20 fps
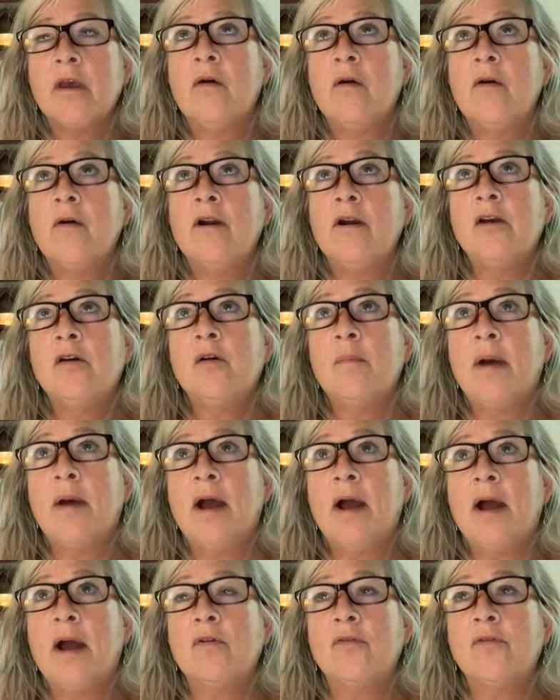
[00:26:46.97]
Oh, I need to go
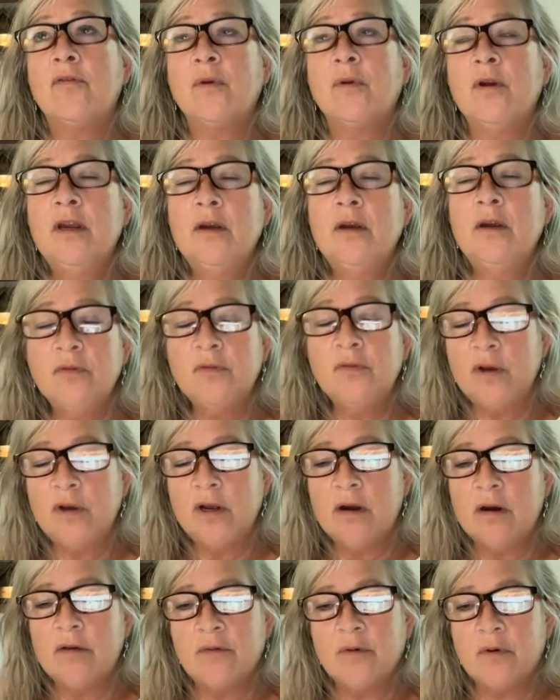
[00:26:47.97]
backwards. When he was
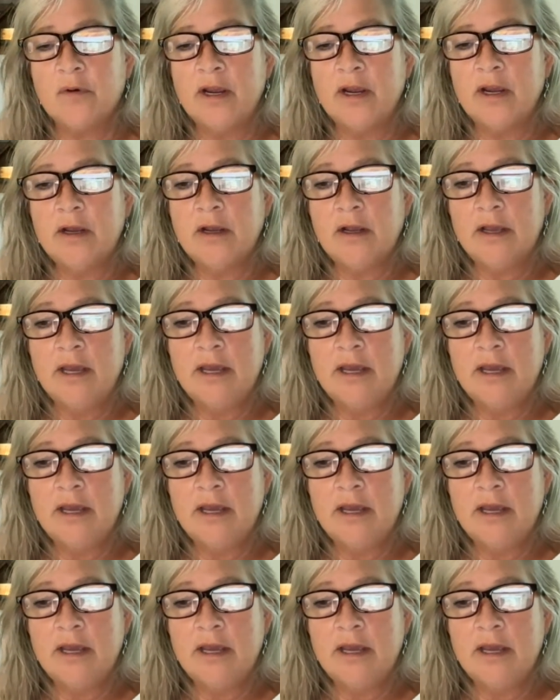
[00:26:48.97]
recovering,